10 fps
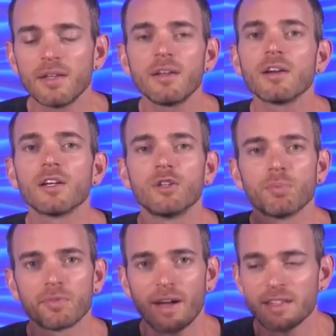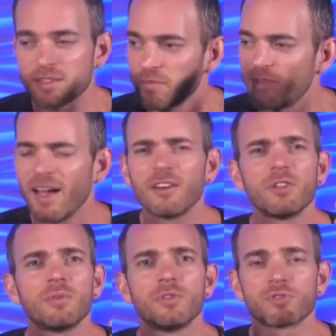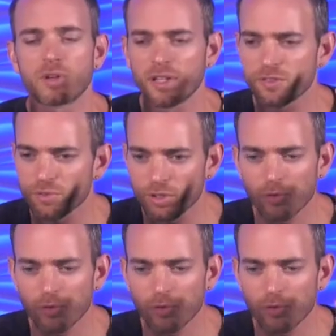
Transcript: in there and you provide some value and you start answering